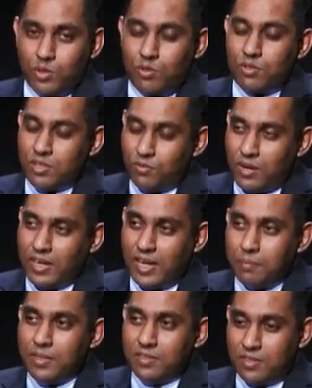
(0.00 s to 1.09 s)
So what
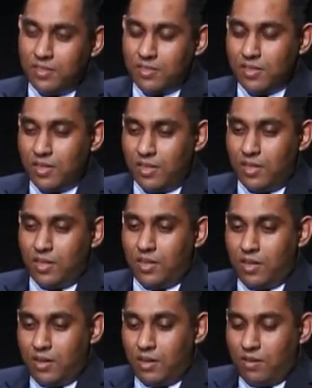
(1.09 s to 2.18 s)
happens is,
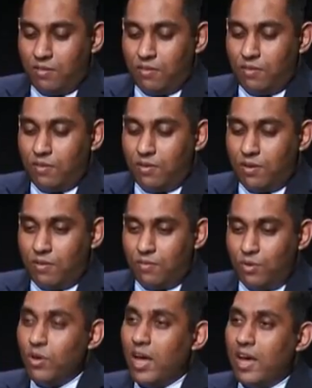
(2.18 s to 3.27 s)

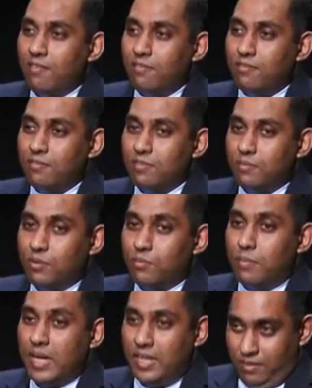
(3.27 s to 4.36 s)
you have
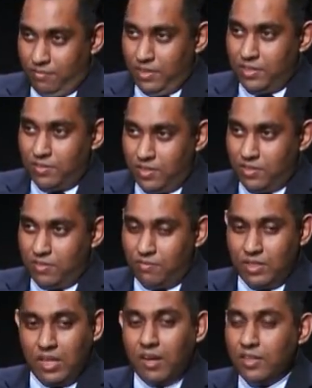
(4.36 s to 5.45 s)
many investors
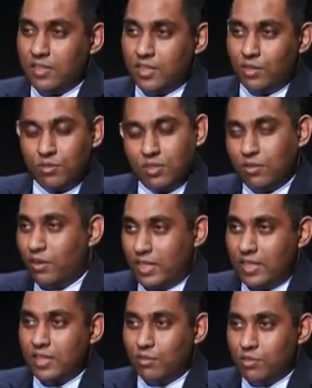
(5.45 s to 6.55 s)
with 100,000 or
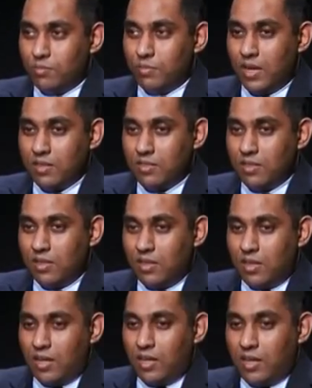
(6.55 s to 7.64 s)
10,000 bucks.
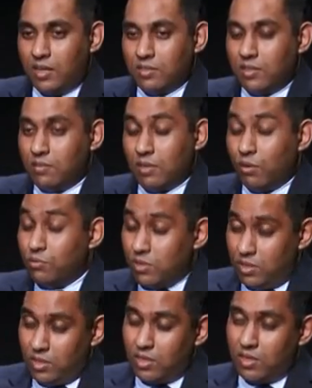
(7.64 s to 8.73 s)
Say
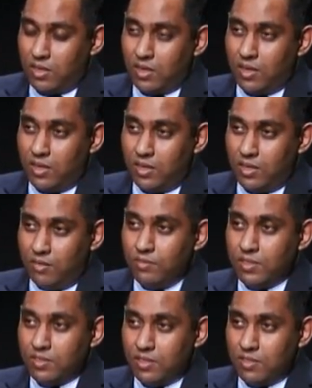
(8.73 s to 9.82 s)
1,000
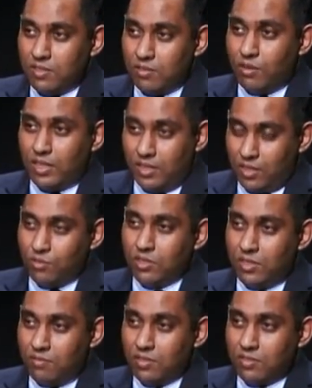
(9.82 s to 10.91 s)
investors or 10,000
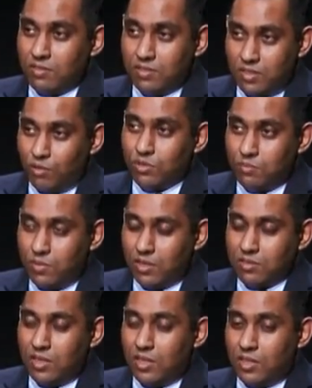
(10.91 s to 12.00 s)
investors is $1,000.
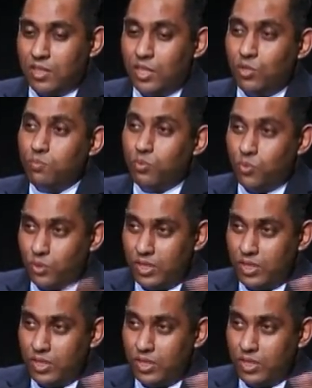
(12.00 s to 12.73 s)
Then you pool